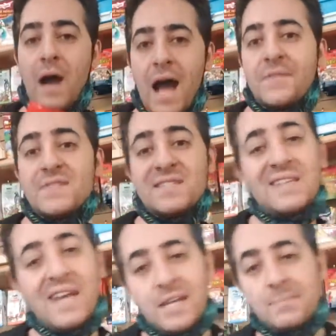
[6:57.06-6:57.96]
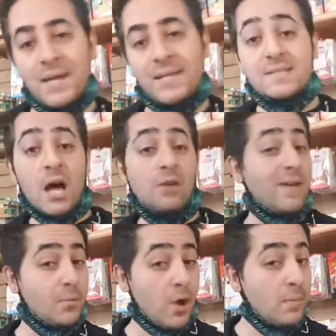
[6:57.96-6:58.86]
I've stated
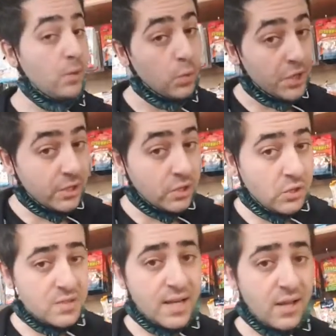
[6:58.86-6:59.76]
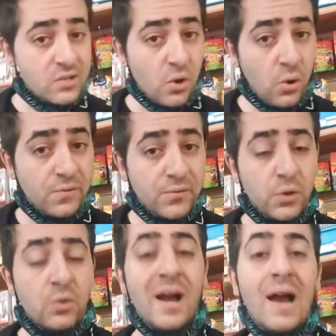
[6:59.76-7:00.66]
myself, I probably wouldn't use it as a whole
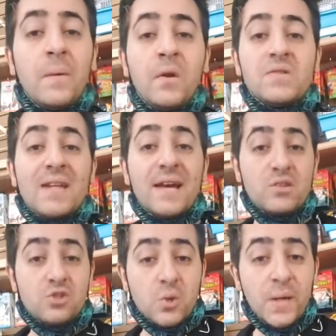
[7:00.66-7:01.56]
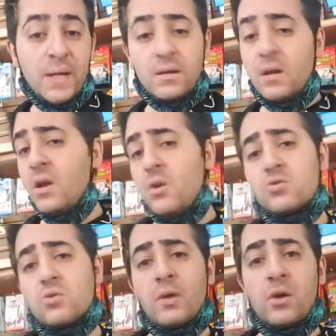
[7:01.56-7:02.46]
food. I would use it as a treat.
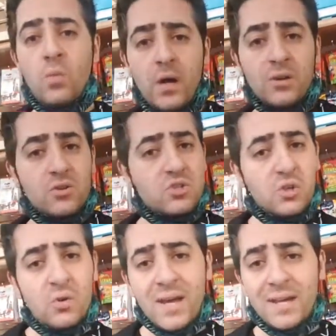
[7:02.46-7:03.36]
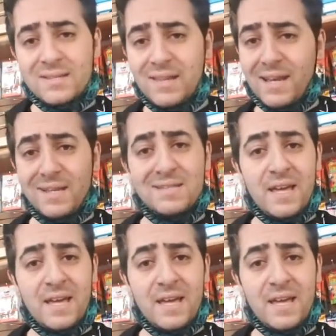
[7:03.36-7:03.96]
So like 1 or 2 at a